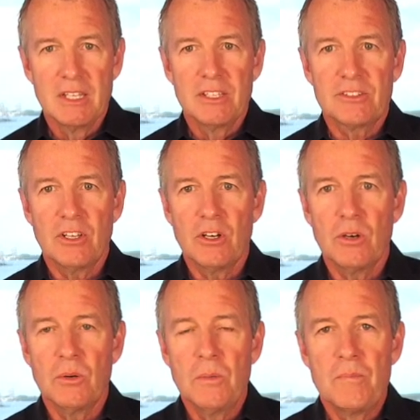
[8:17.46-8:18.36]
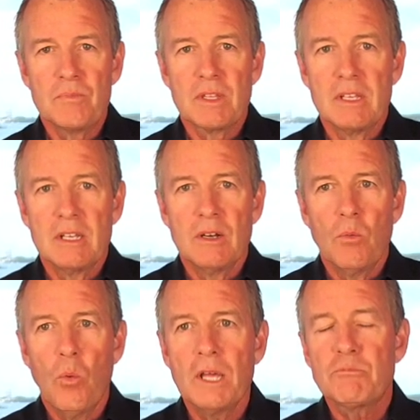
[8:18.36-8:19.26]
So
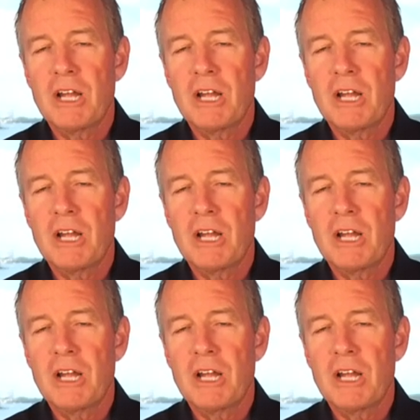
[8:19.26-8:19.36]
one